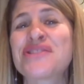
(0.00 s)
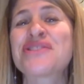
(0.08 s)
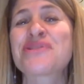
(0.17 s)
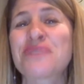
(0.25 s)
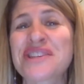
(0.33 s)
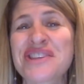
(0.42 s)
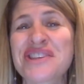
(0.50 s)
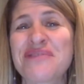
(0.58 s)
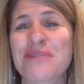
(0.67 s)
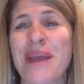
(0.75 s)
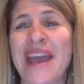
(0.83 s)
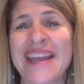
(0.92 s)
She's originally
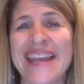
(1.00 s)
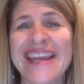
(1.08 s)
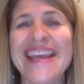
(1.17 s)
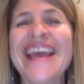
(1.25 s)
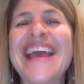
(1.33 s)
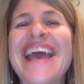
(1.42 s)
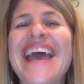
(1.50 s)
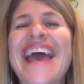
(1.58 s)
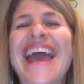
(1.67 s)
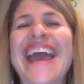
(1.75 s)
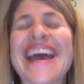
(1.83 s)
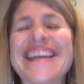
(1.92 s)
from Haiti,
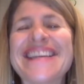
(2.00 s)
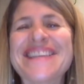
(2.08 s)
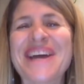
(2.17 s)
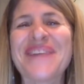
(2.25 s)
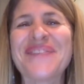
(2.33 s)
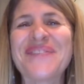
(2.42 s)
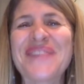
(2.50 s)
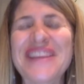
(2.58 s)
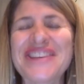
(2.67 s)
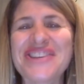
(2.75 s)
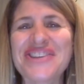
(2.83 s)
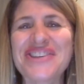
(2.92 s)
and
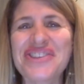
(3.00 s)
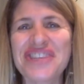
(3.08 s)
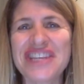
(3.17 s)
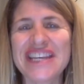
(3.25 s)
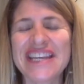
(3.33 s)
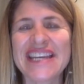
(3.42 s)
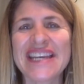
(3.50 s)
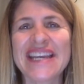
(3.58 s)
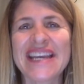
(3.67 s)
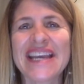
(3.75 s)
she